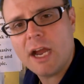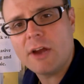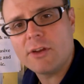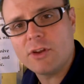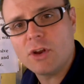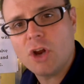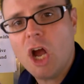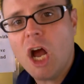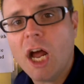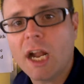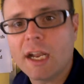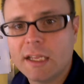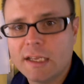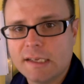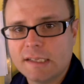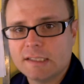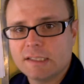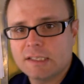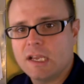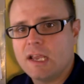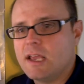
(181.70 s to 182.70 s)
out your
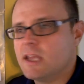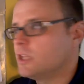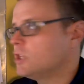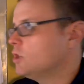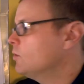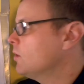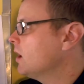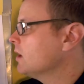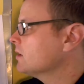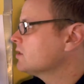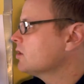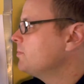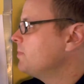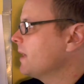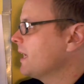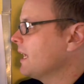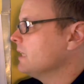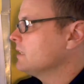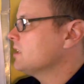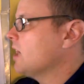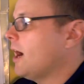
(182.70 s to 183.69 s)
audience, you also
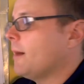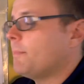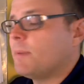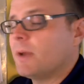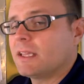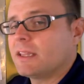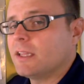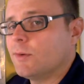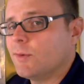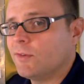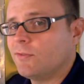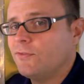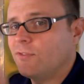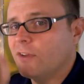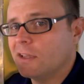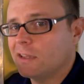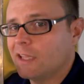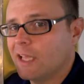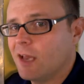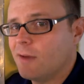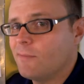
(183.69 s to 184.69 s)
pick a topic that would
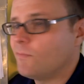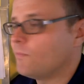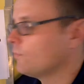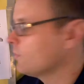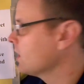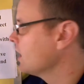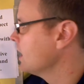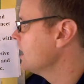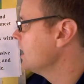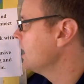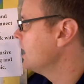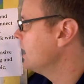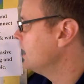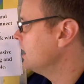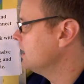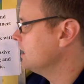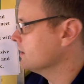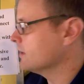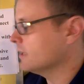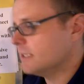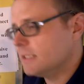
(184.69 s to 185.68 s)
fit them,
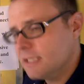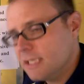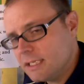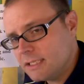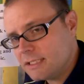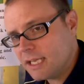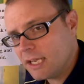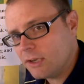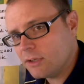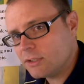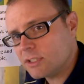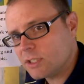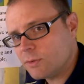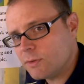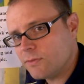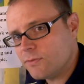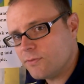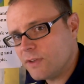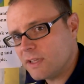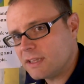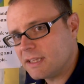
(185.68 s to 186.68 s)
the details that would
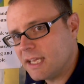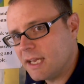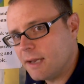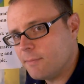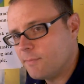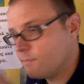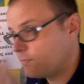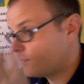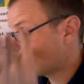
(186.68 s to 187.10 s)
fit them,